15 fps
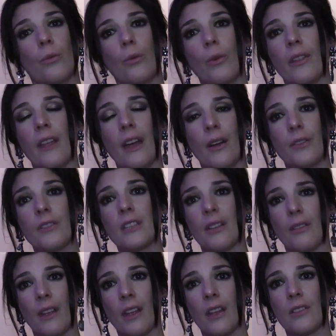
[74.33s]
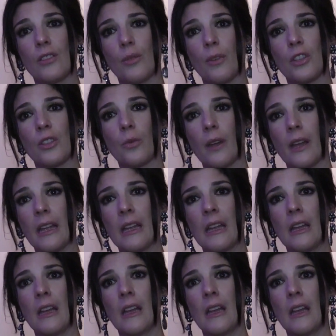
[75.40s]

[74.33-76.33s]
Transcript: without giving too much away,